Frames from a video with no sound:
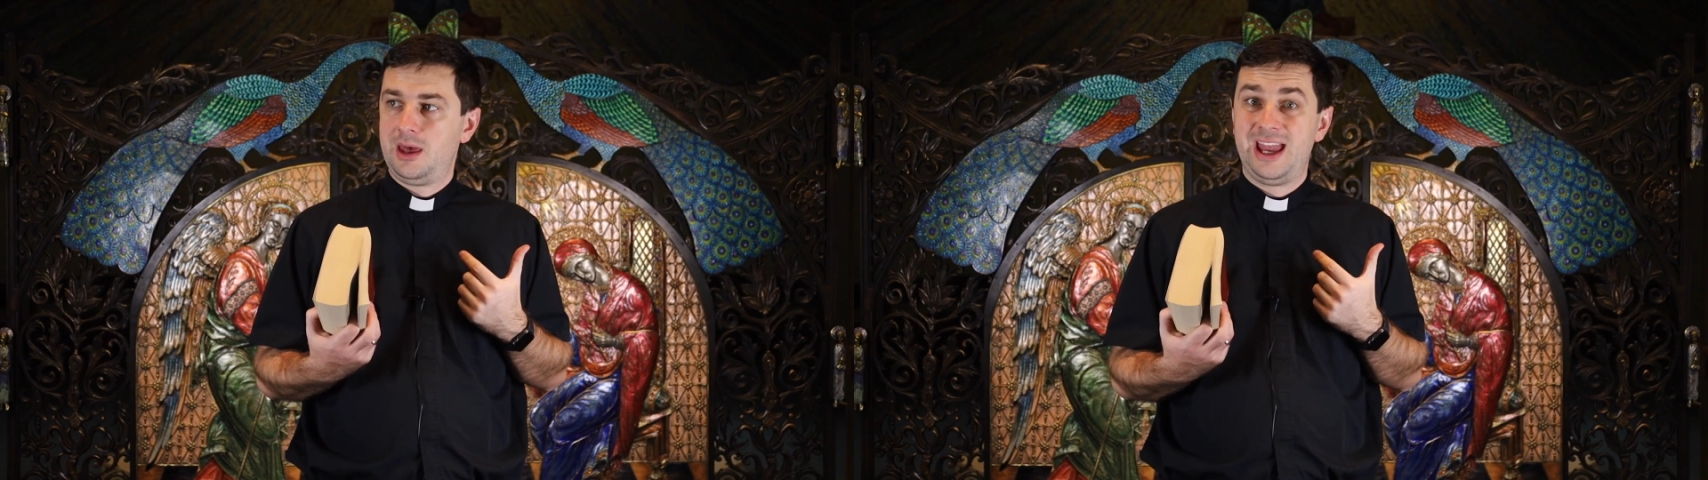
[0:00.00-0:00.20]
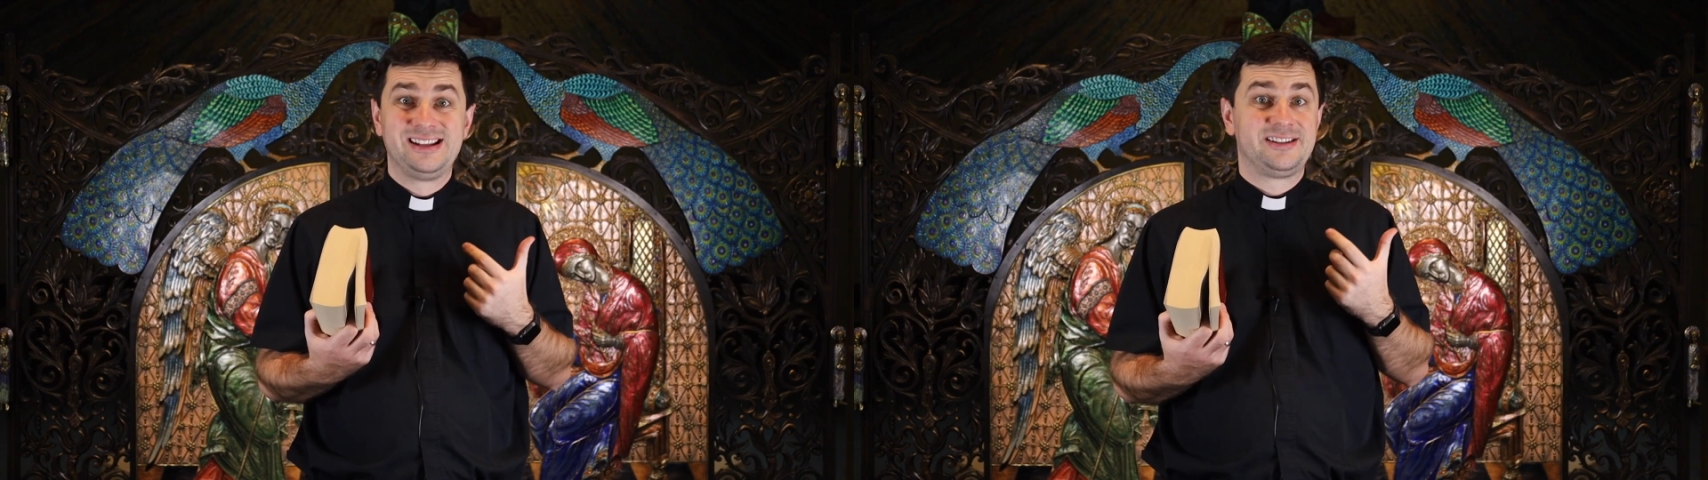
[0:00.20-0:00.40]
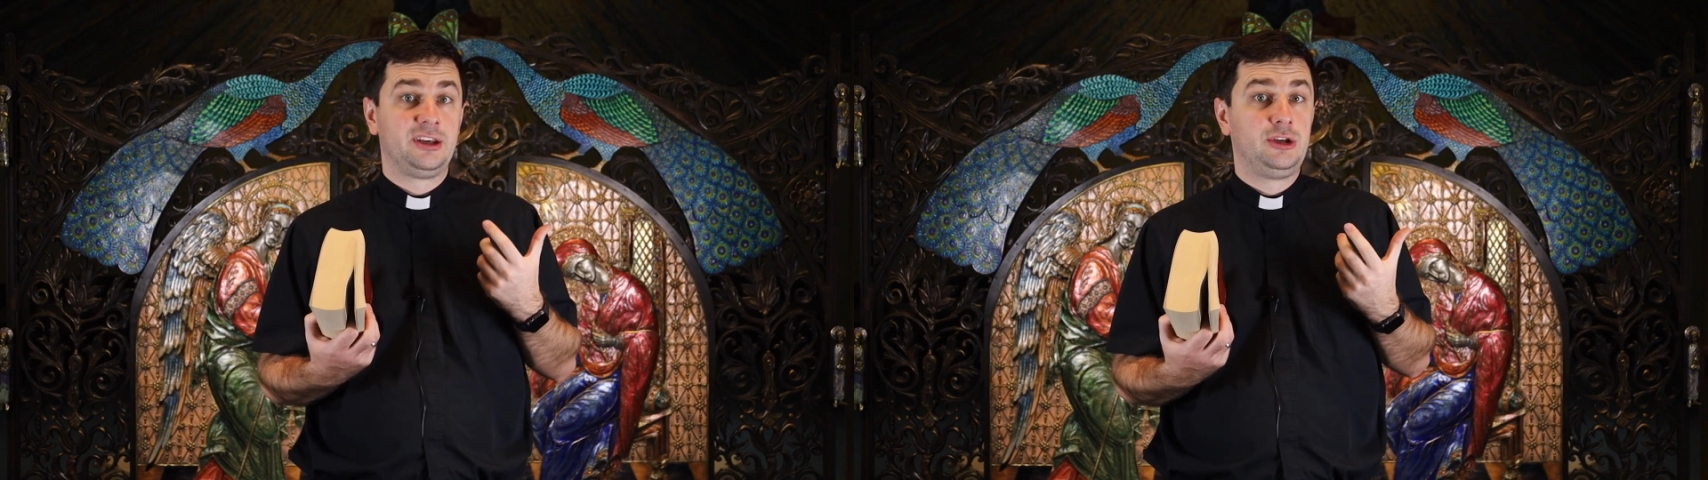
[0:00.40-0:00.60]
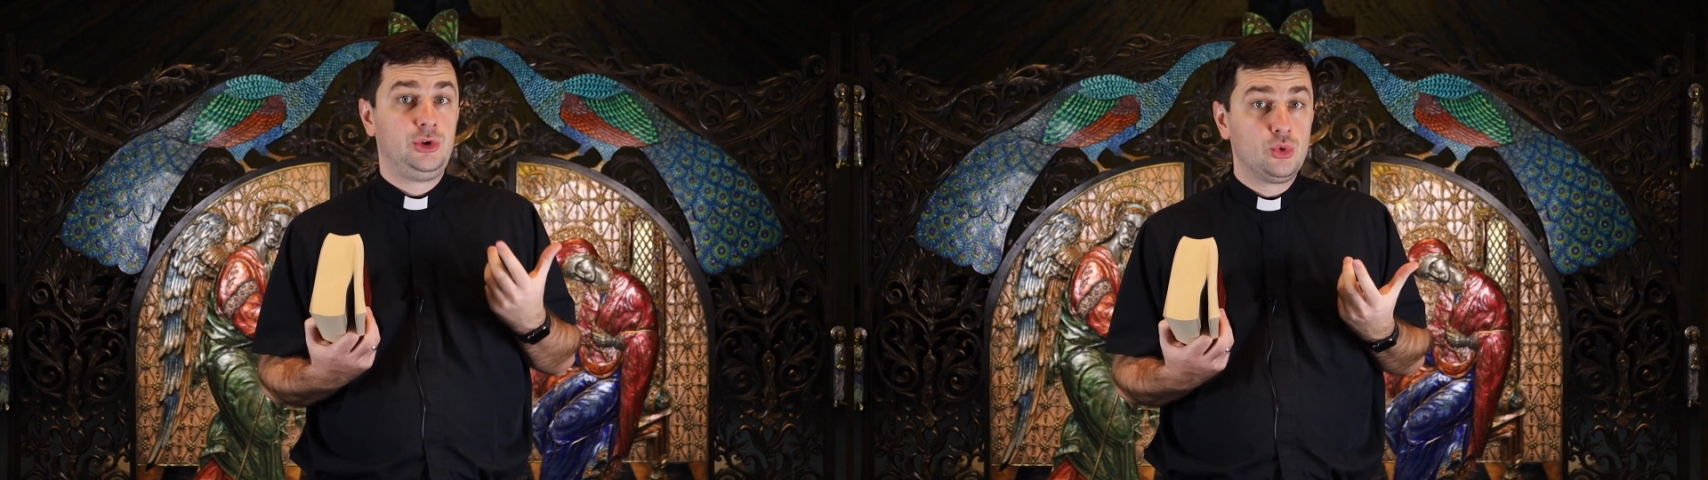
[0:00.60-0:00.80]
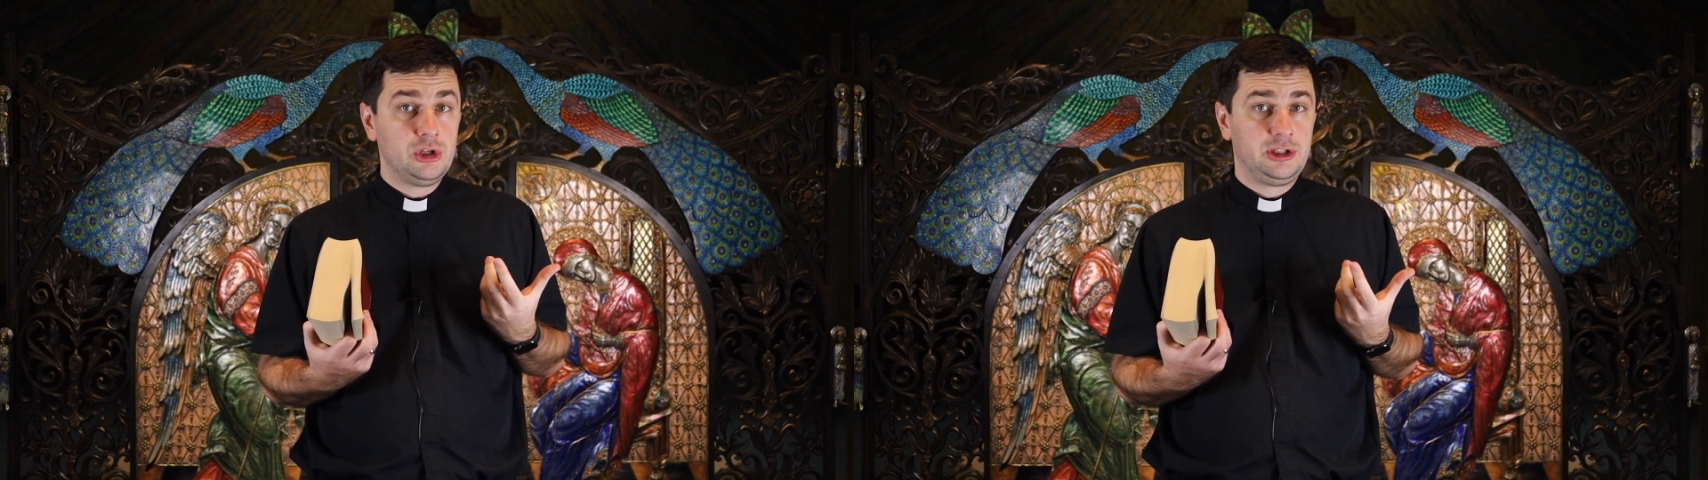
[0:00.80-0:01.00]
and
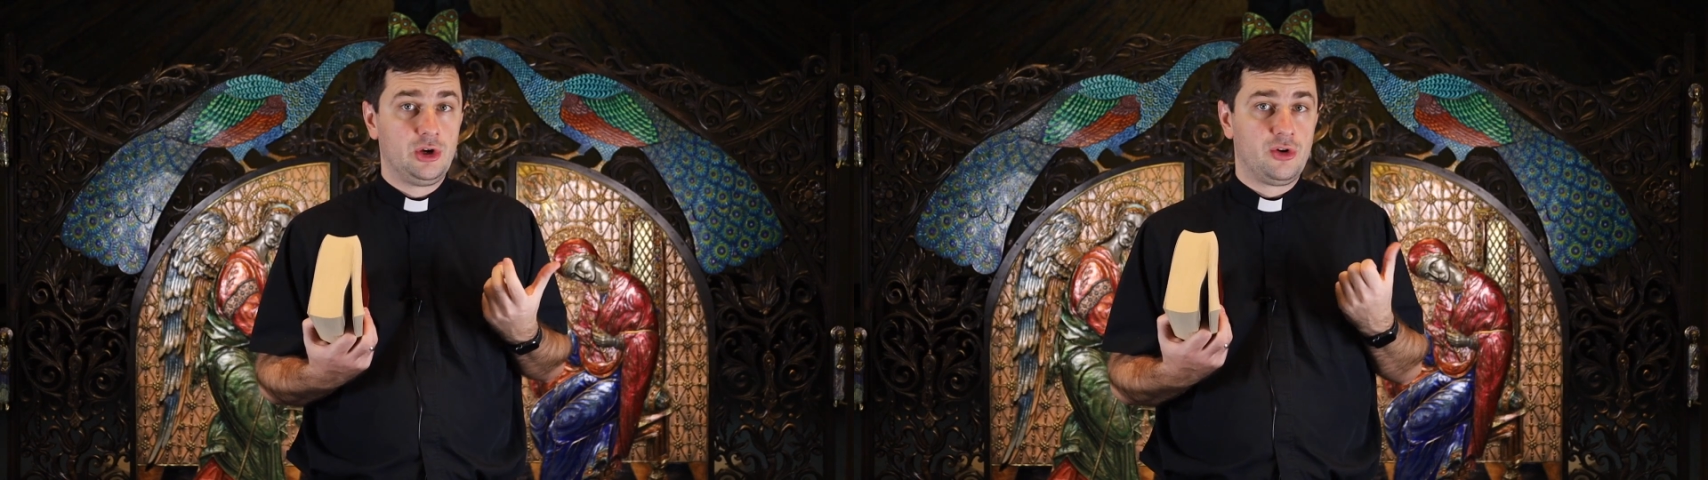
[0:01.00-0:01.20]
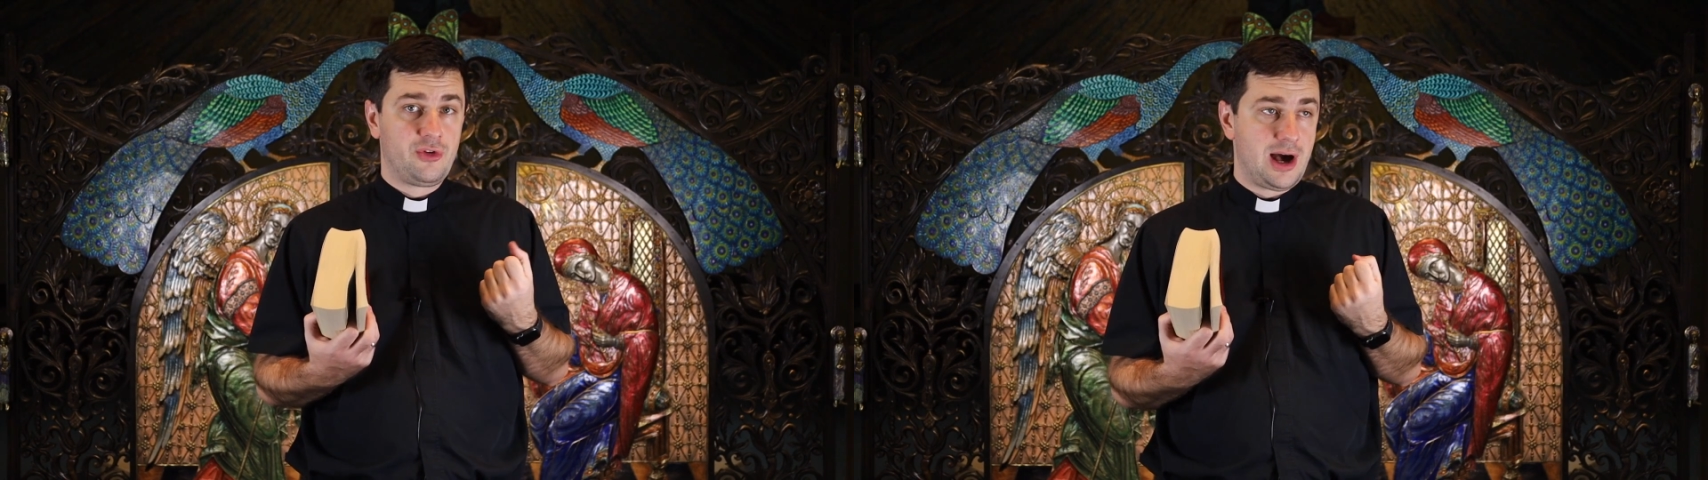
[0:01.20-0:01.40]
security of